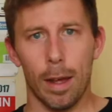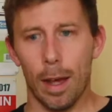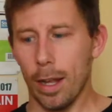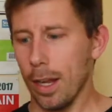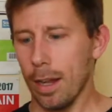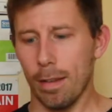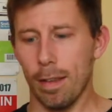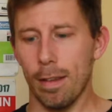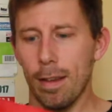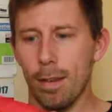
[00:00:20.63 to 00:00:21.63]
And yes,
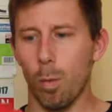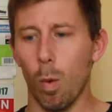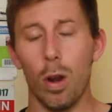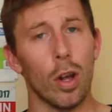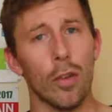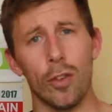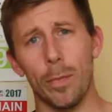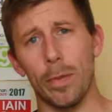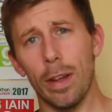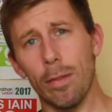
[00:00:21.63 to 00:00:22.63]
this is
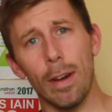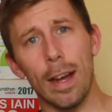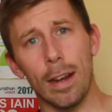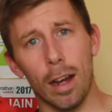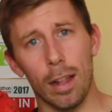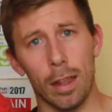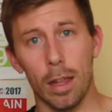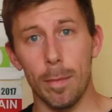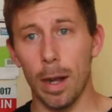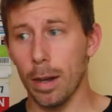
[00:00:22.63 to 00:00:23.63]
100% red other than
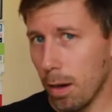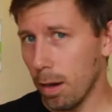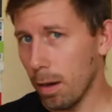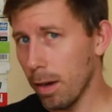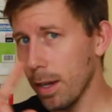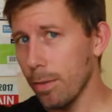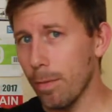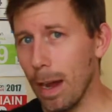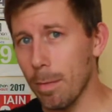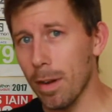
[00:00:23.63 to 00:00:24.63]
the mud. I
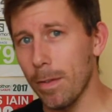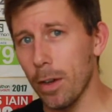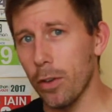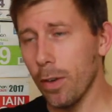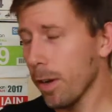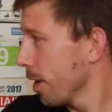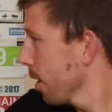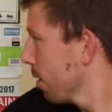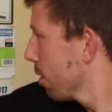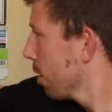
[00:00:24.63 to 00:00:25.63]
ran my first trail
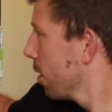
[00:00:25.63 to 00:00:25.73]
race,